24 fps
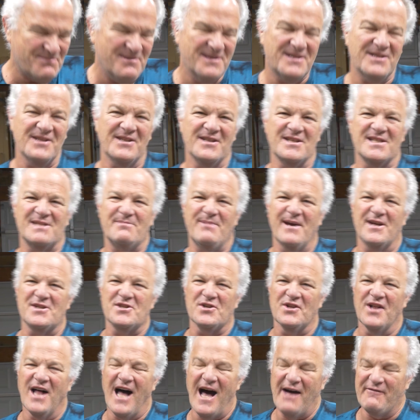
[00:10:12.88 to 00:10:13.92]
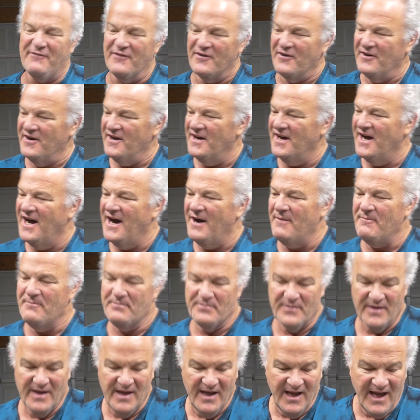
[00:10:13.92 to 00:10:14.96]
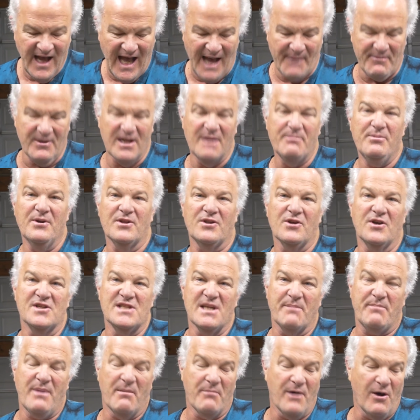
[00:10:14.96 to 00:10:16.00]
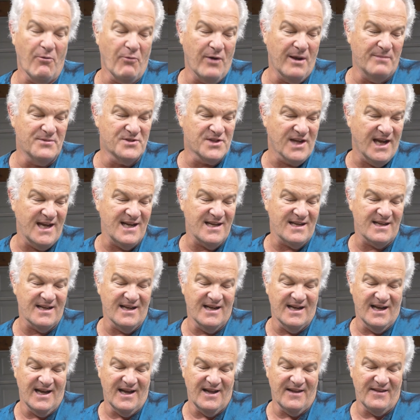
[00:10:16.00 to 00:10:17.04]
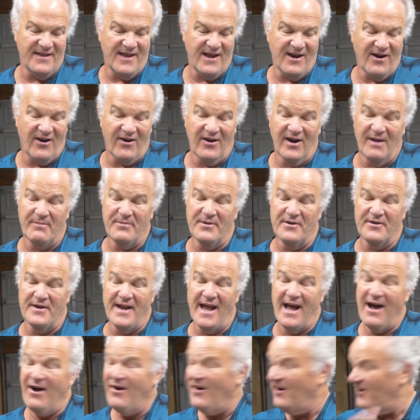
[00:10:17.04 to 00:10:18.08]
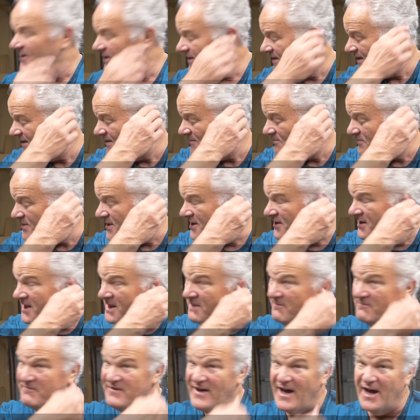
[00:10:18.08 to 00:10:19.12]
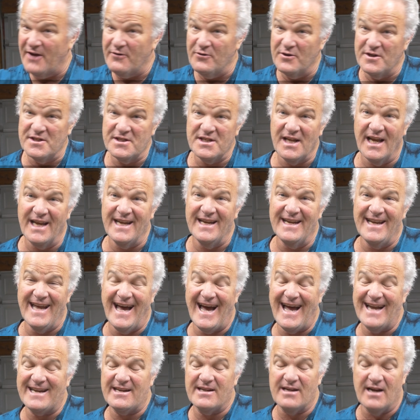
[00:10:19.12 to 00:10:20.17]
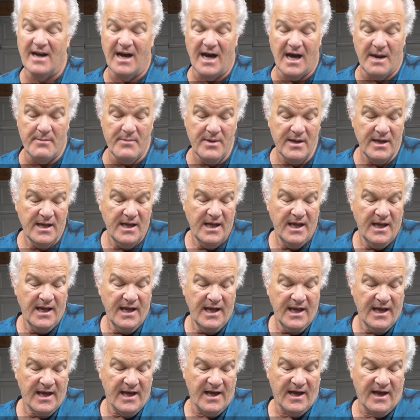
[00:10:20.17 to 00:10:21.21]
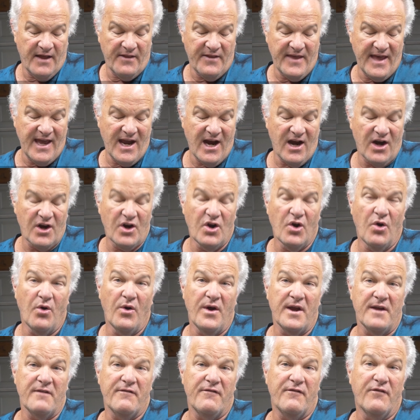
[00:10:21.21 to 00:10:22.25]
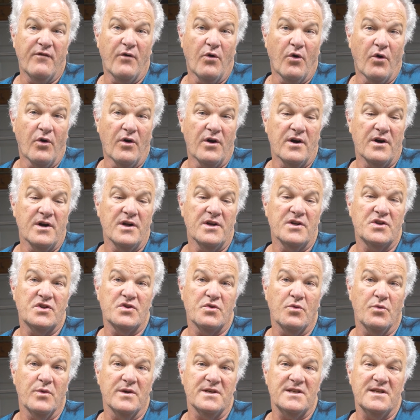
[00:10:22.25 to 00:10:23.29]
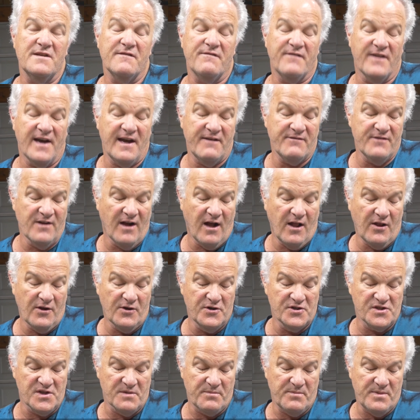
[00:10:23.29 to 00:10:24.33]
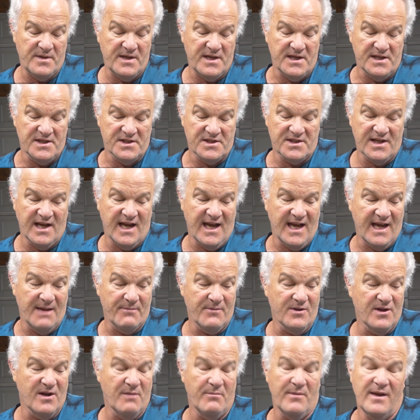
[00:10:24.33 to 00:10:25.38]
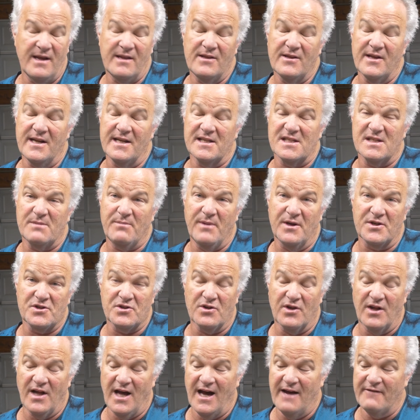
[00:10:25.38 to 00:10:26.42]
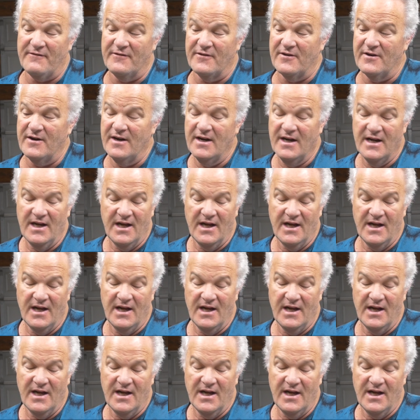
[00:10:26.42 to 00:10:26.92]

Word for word: me to the special offer. Um, I'm going to put those up on my website. Uh, they are up there now on uh, plmfoundries.com. Uh, they are going for $25 a piece. I am going to make that a special offer.